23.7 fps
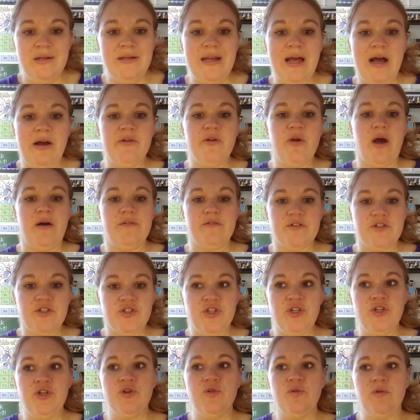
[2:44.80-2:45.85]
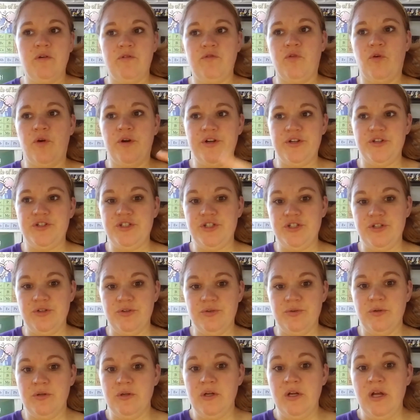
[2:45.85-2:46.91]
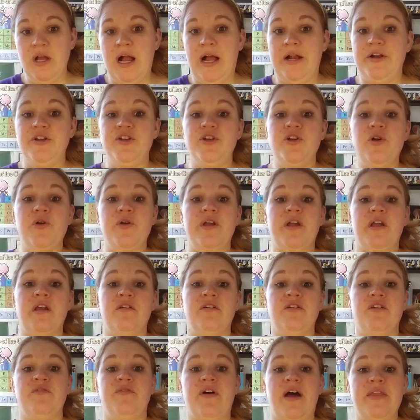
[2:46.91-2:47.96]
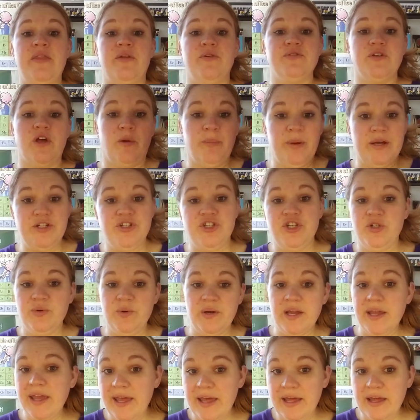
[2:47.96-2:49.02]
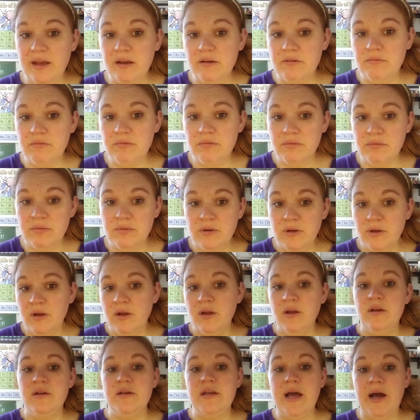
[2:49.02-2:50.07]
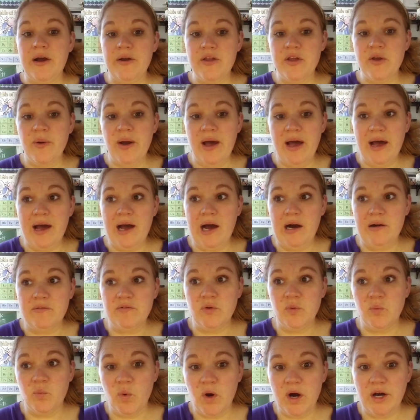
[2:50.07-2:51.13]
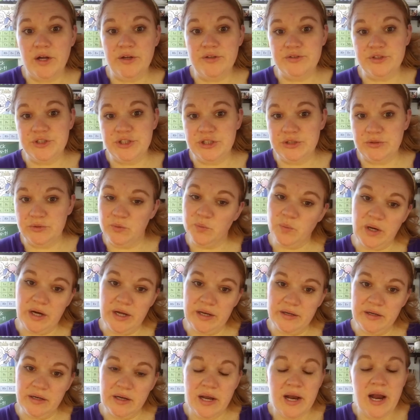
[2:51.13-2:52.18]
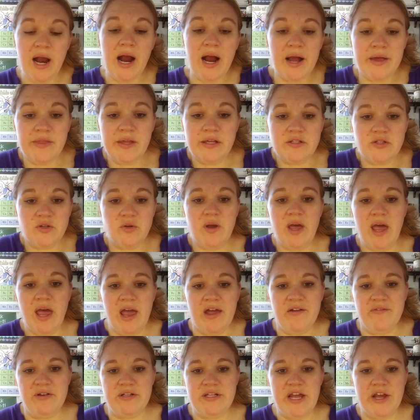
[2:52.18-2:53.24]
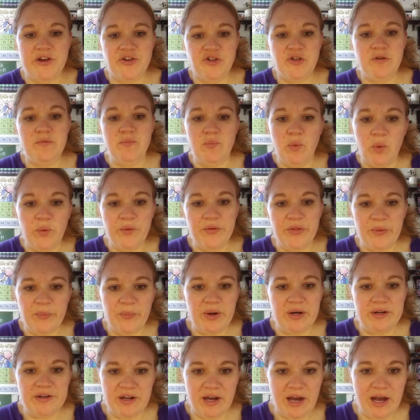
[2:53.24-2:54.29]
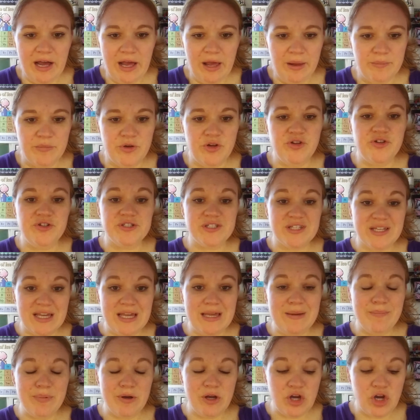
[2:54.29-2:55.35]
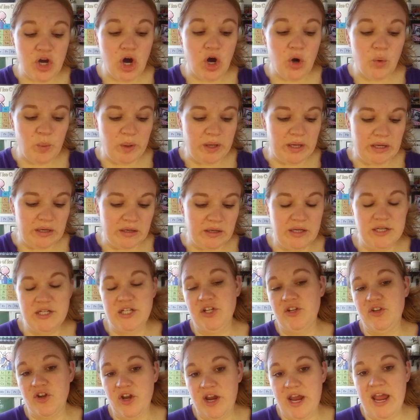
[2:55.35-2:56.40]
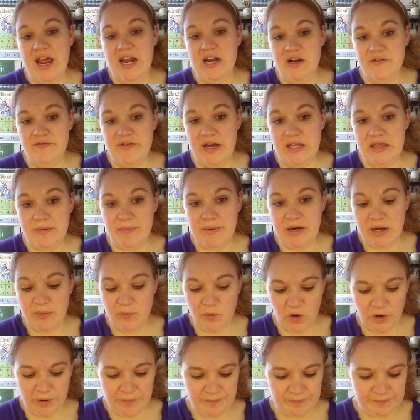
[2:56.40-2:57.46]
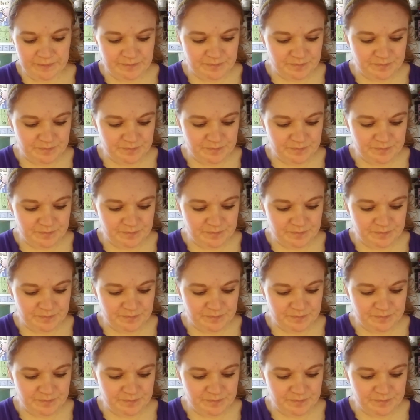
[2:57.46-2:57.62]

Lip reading: now you have a 2, a 4, and a 2, and you know you can divide those all by 2 again, now you have 1, 2, and 1. And that's okay if it takes you more than one time. You just keep going until you can't divide them anymore.